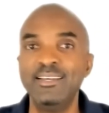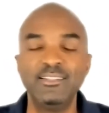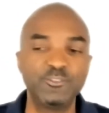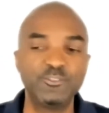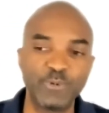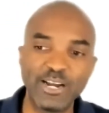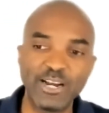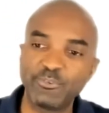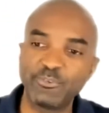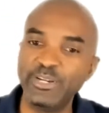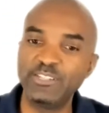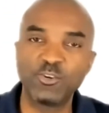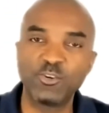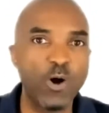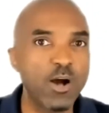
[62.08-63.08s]
As
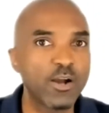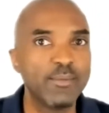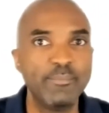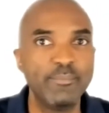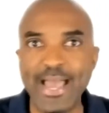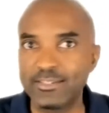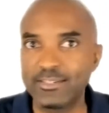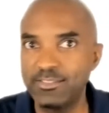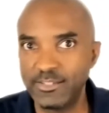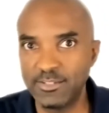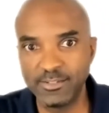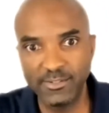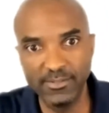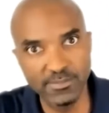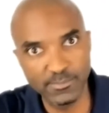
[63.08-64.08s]
referees are walking back
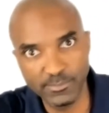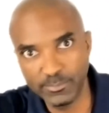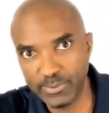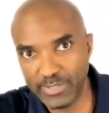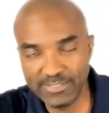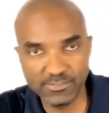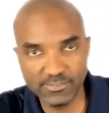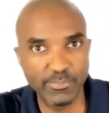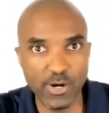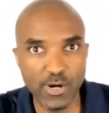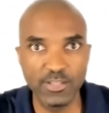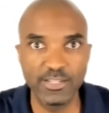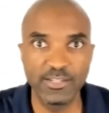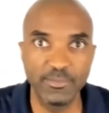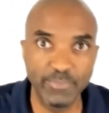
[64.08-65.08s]
to place the
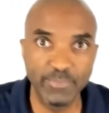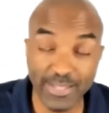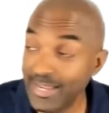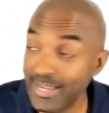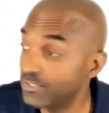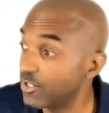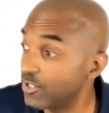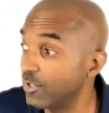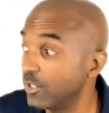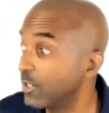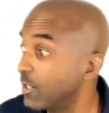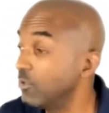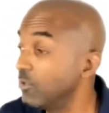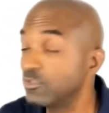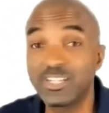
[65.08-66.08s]
ball into play, I turned to
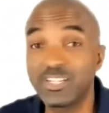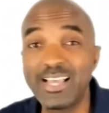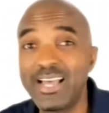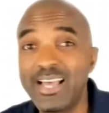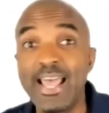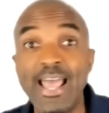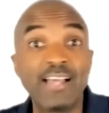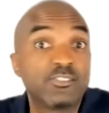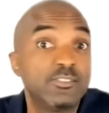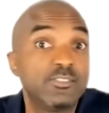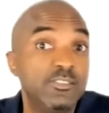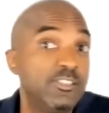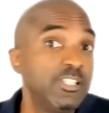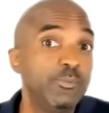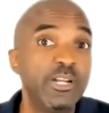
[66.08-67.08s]
coach to kind of ask,
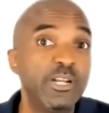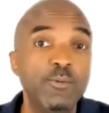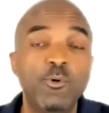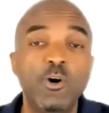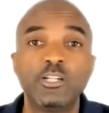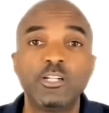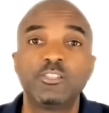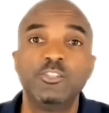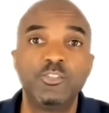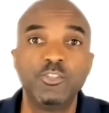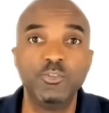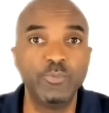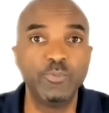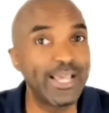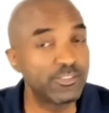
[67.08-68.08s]
see what he wanted to
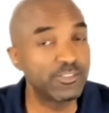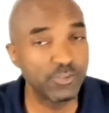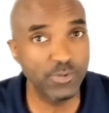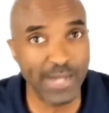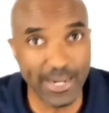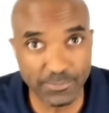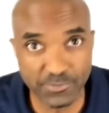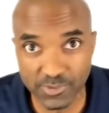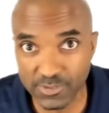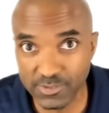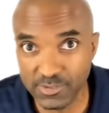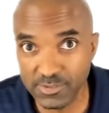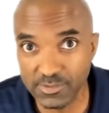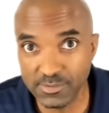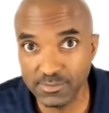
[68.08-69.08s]
do. We had two
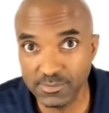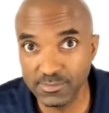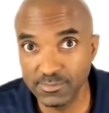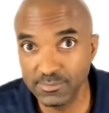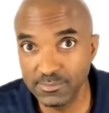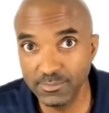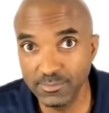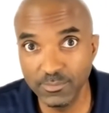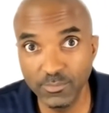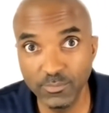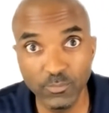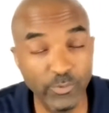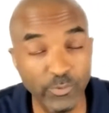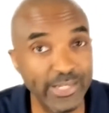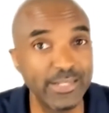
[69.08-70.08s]
options.
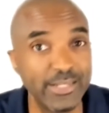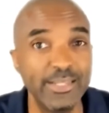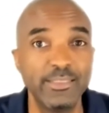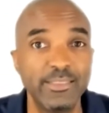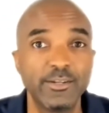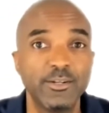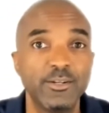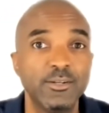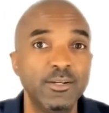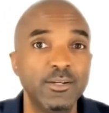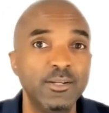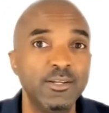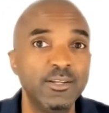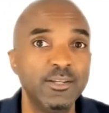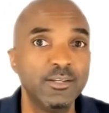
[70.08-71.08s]
We can either
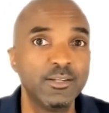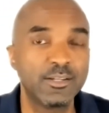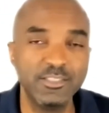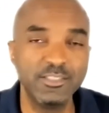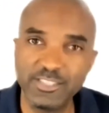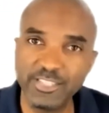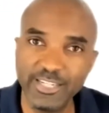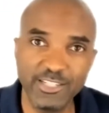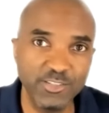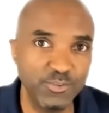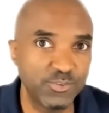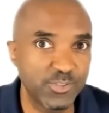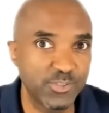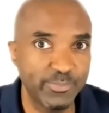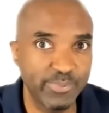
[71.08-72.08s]
continue
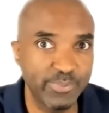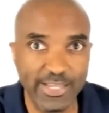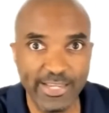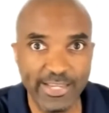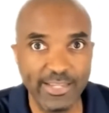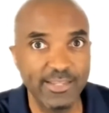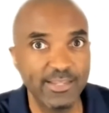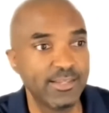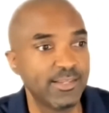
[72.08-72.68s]
to play